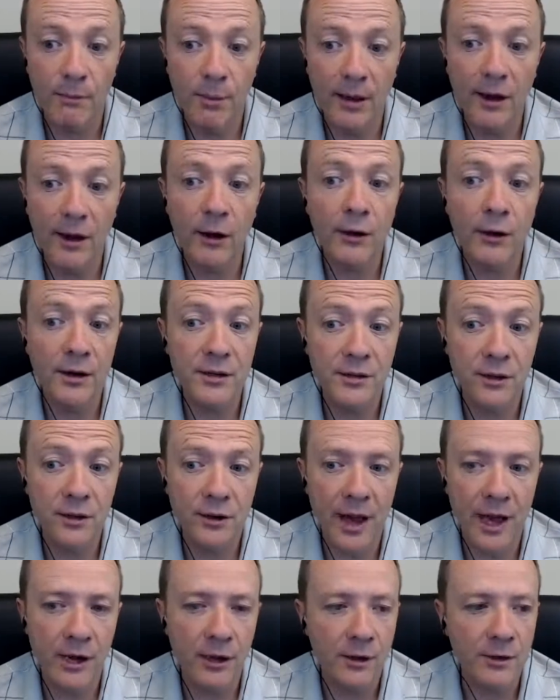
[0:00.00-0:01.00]
bigger and I
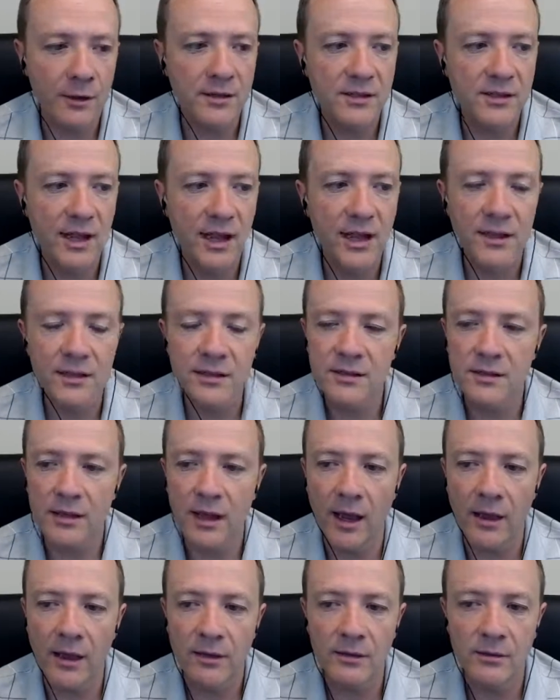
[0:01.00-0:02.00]
started adding on states,
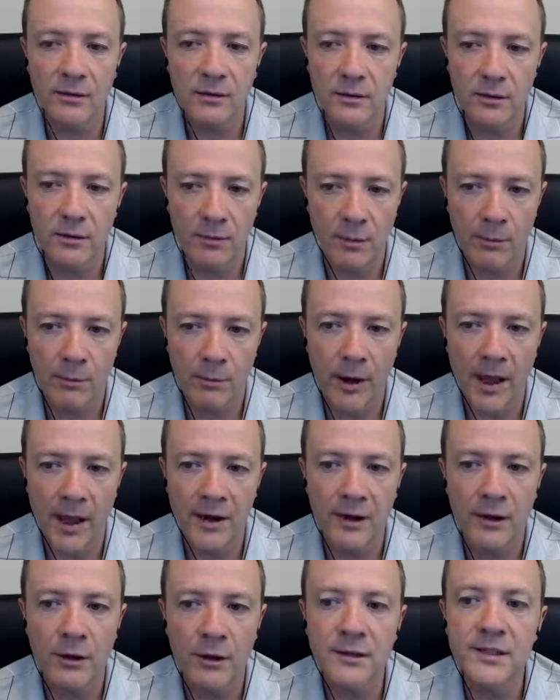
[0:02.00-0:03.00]
I remember
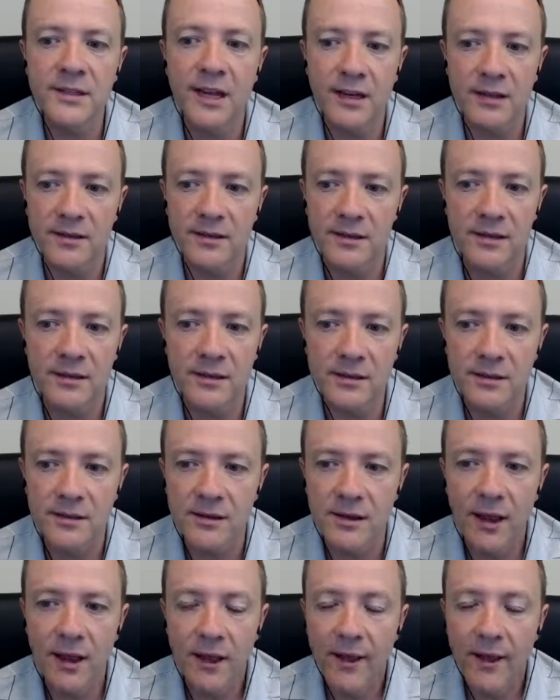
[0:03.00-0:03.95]
adding on Texas.